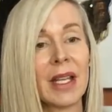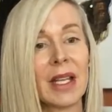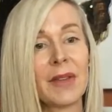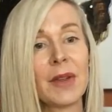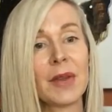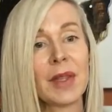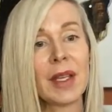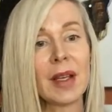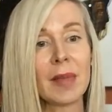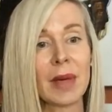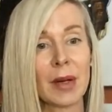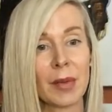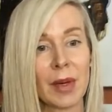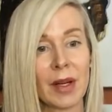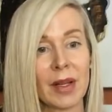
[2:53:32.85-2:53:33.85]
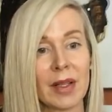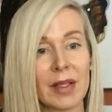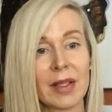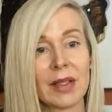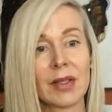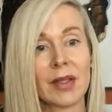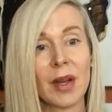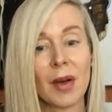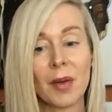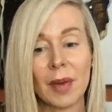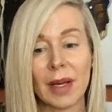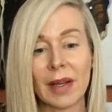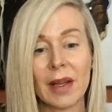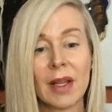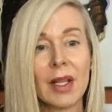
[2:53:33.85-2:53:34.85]
If you think about where this is
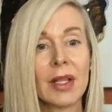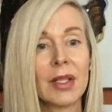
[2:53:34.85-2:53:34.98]
going,